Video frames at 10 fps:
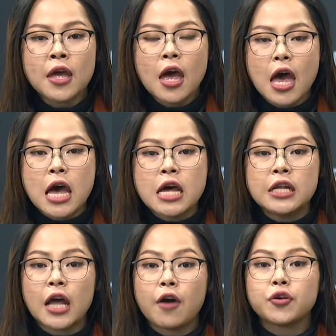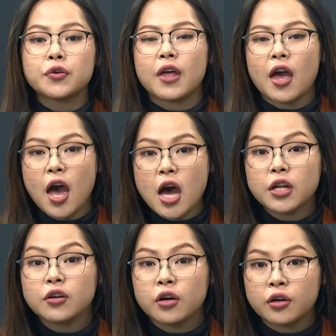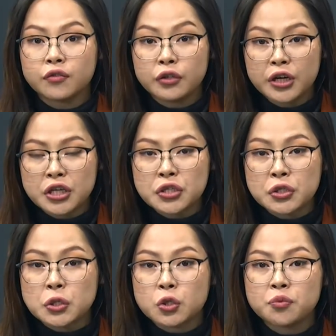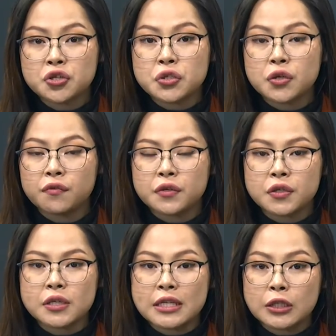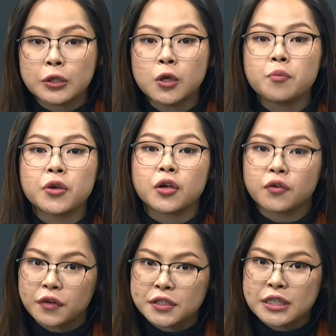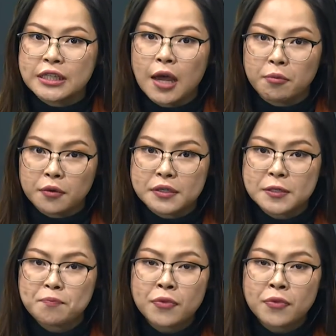and now you're the head of Collections Description Services at Columbia University Libraries.